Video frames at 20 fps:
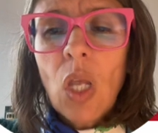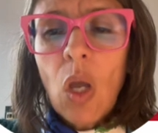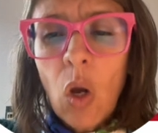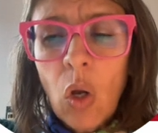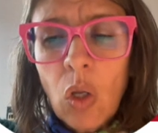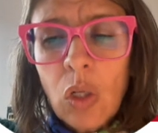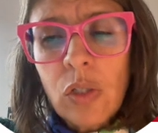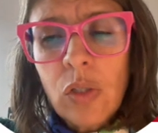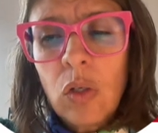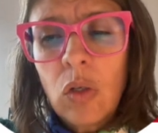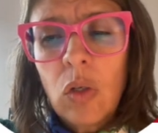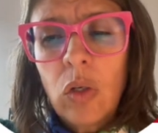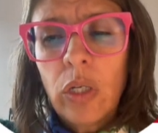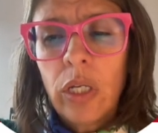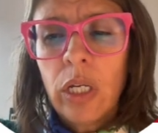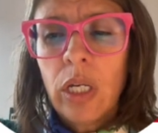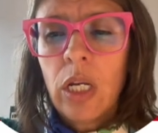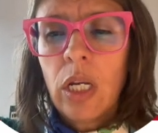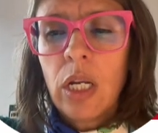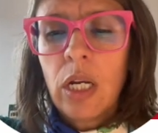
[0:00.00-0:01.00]
Also,
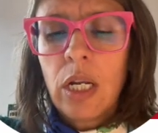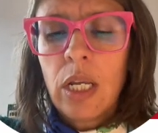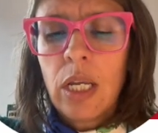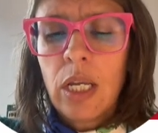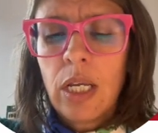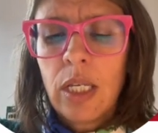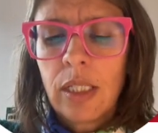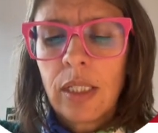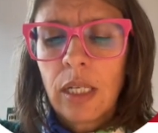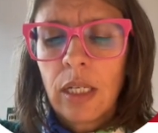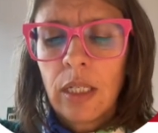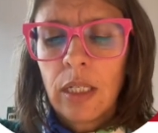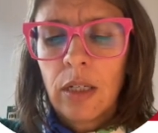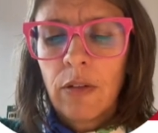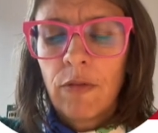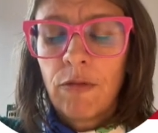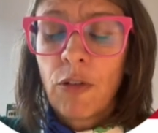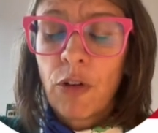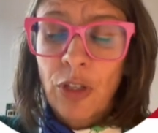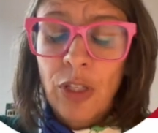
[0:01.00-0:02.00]
it is
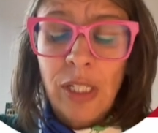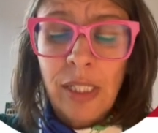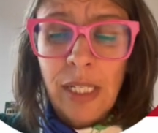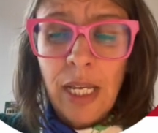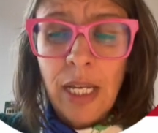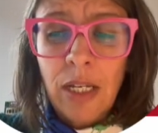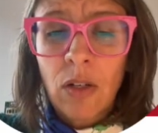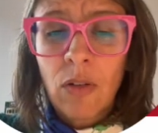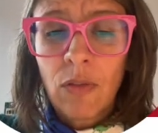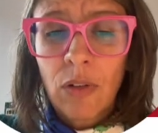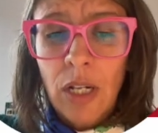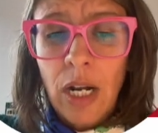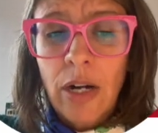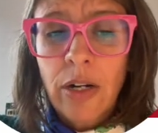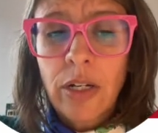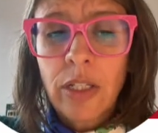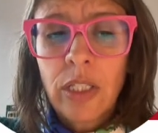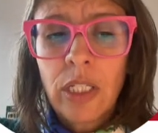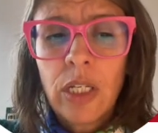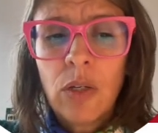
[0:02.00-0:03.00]
for the sake of
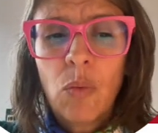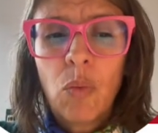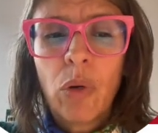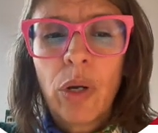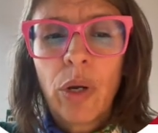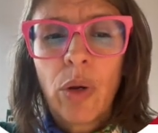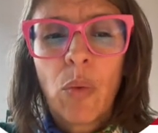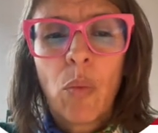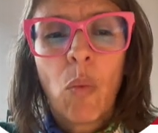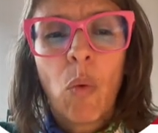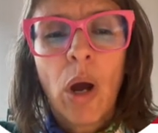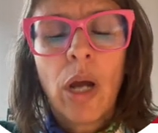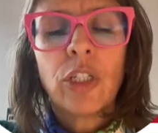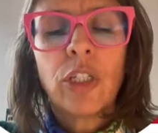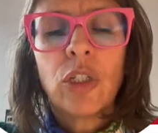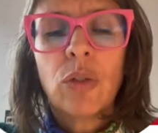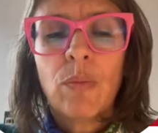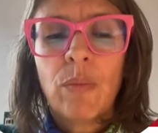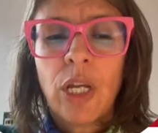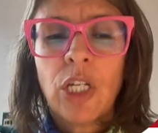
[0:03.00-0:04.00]
clarity, we want
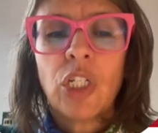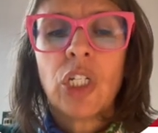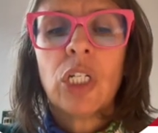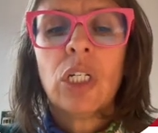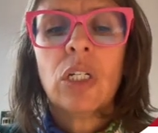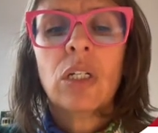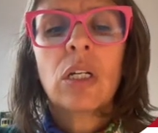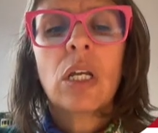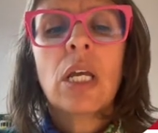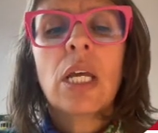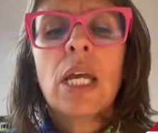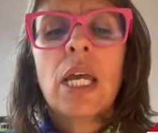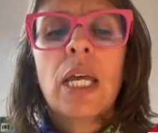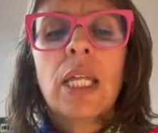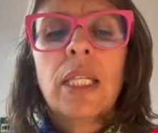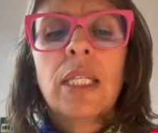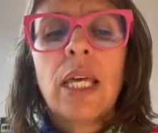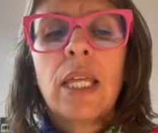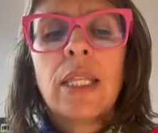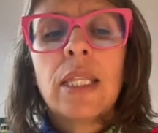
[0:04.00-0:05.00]
to mention
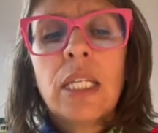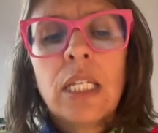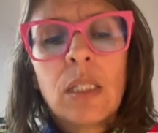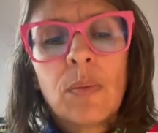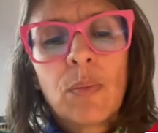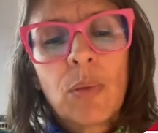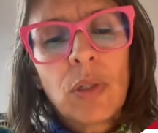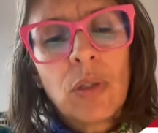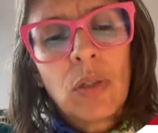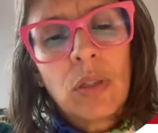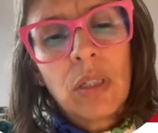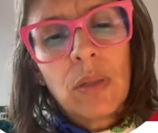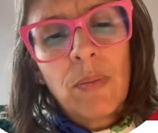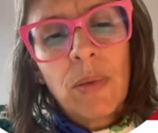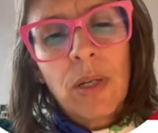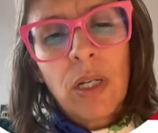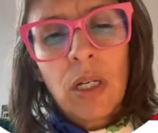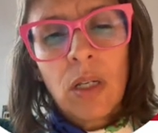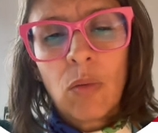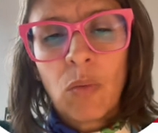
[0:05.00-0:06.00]
that these
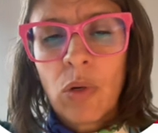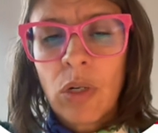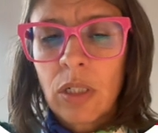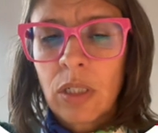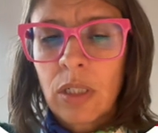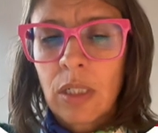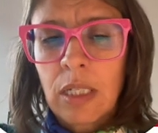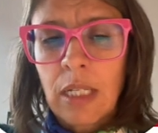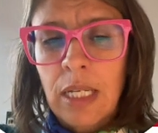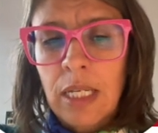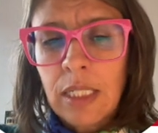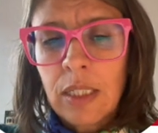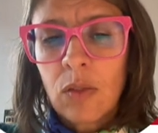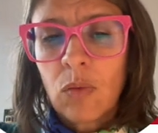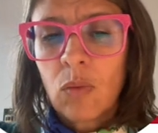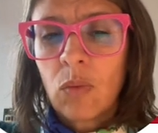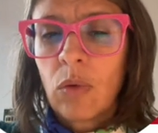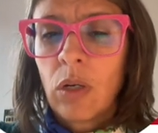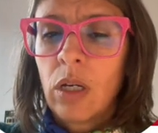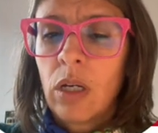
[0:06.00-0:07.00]
prototypical words lists
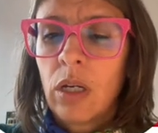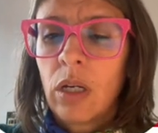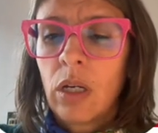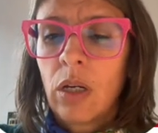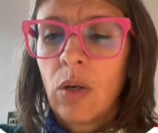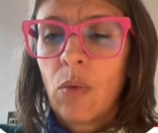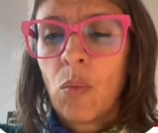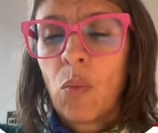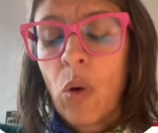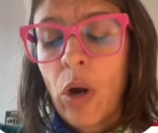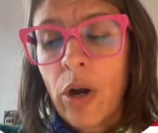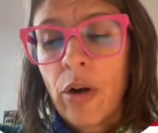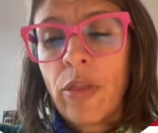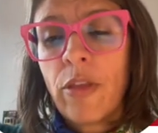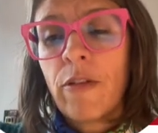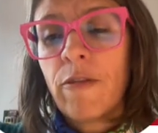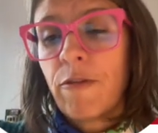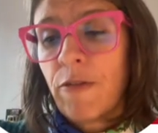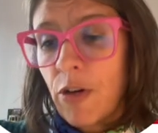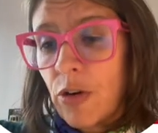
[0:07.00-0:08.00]
were
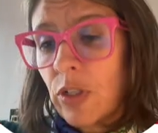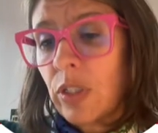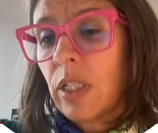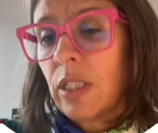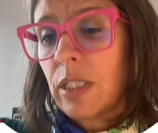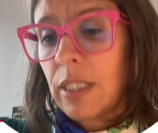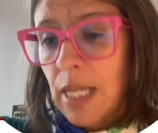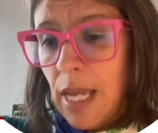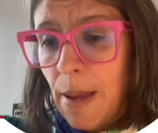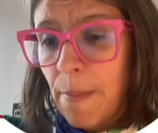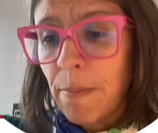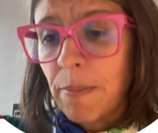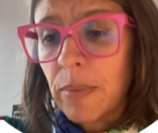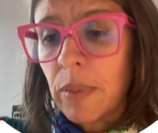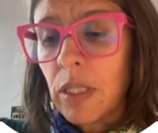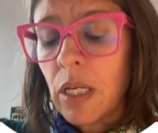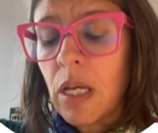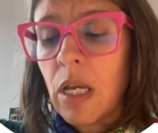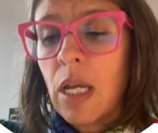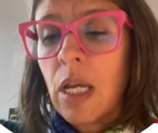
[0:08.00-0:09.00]
the first
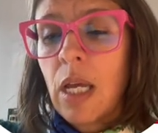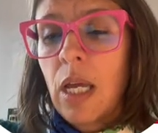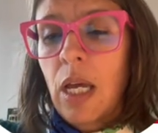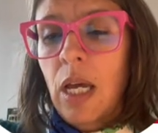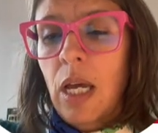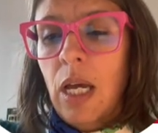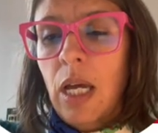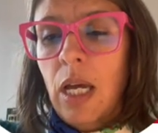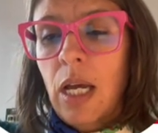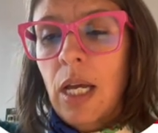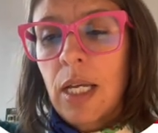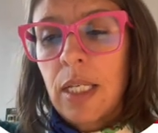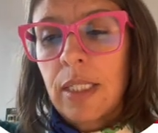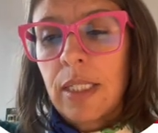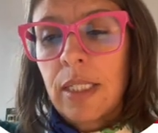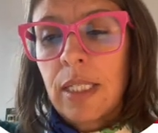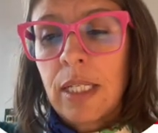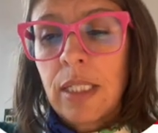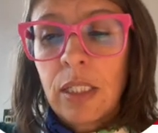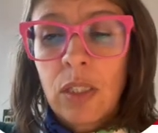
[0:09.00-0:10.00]
attempt,
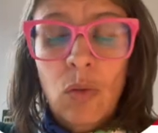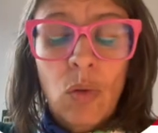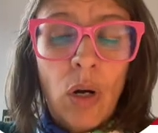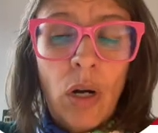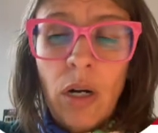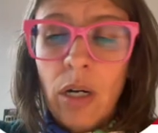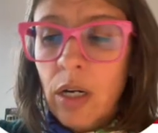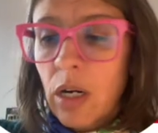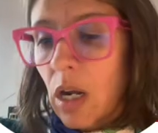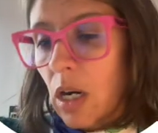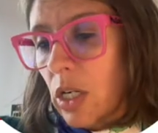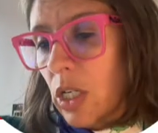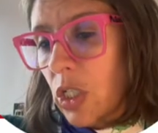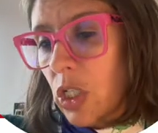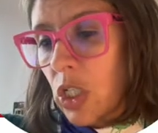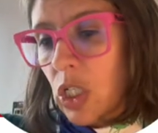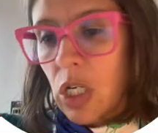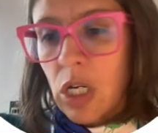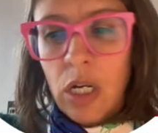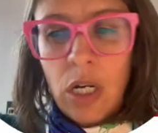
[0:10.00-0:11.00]
since to our
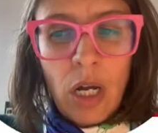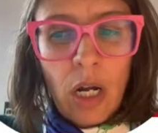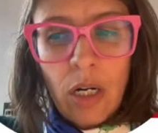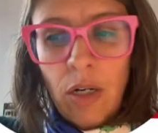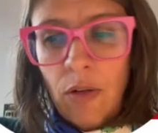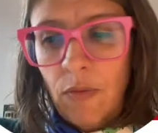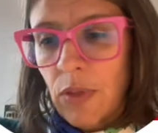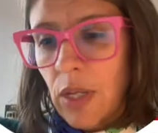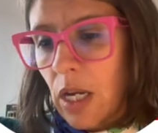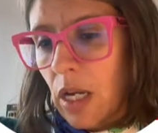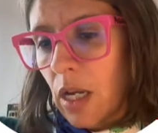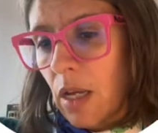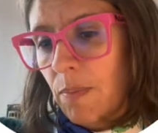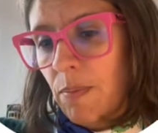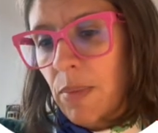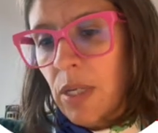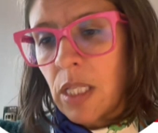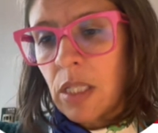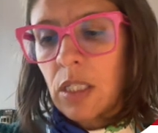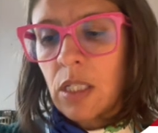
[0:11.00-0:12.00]
knowledge, none of them have
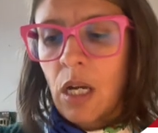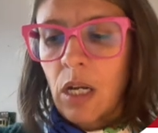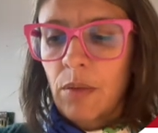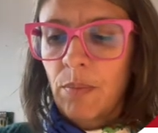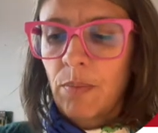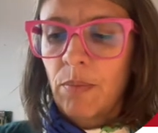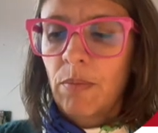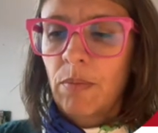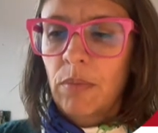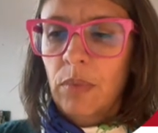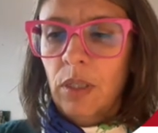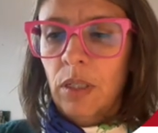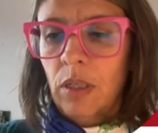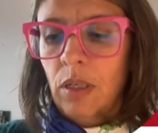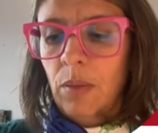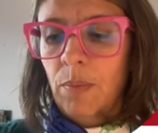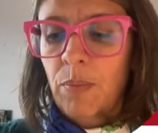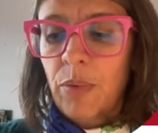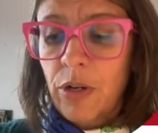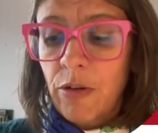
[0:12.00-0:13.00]
been done
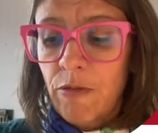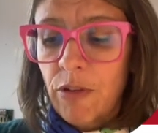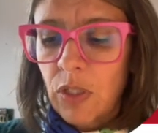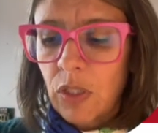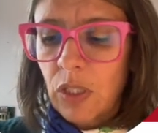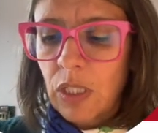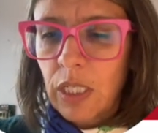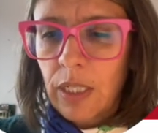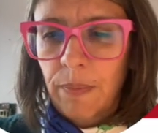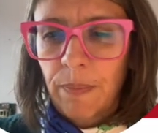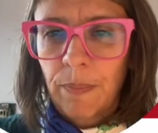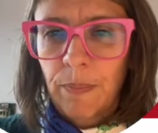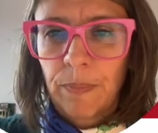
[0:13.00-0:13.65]
previously.